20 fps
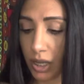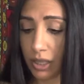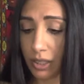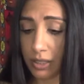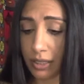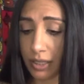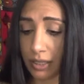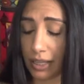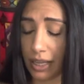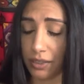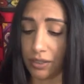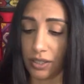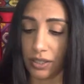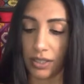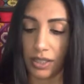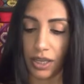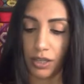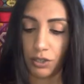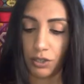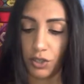to let
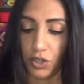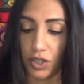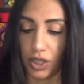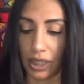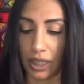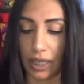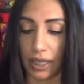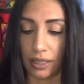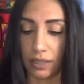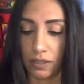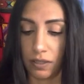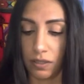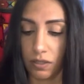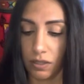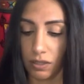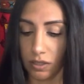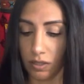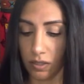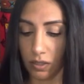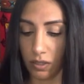this energy in.
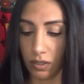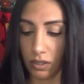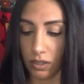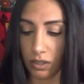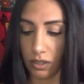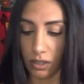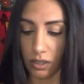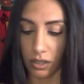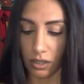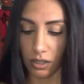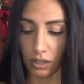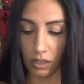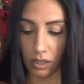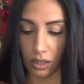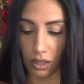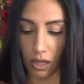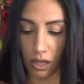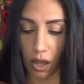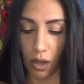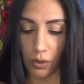
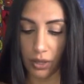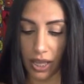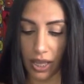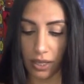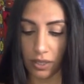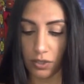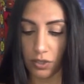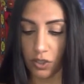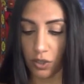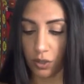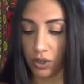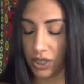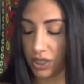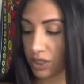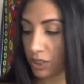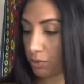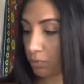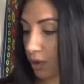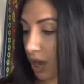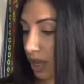Okay, so this
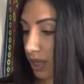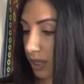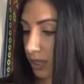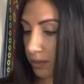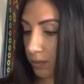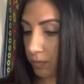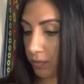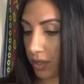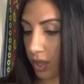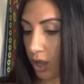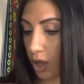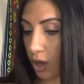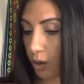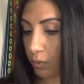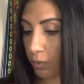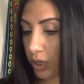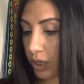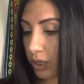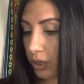spread, we're